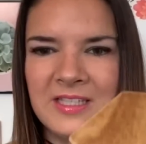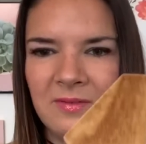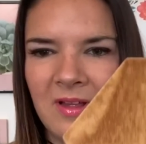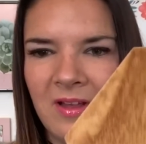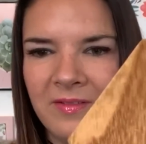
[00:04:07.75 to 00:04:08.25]

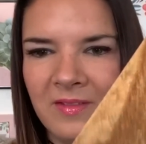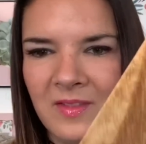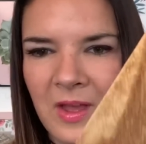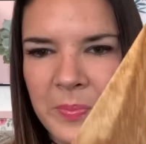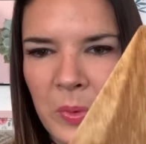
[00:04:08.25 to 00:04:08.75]
So
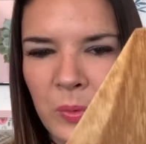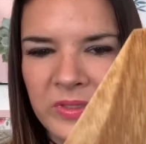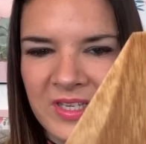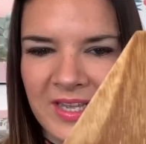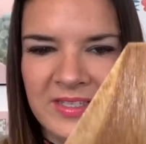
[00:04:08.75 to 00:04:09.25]
I
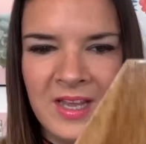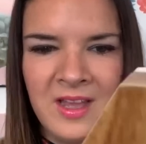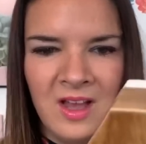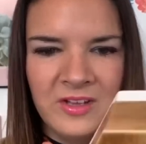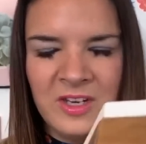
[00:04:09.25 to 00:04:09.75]
bought it.
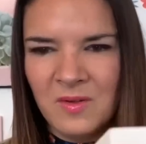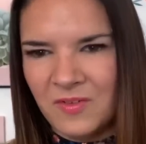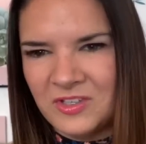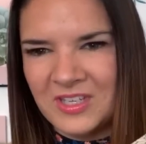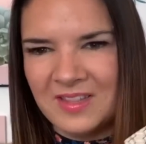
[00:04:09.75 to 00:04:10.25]
I don't know
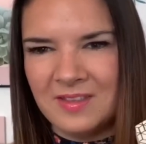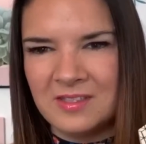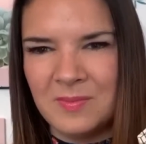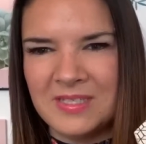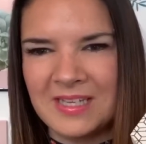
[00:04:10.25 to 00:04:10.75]
if I should give
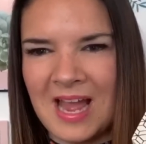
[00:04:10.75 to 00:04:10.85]
this to Mr.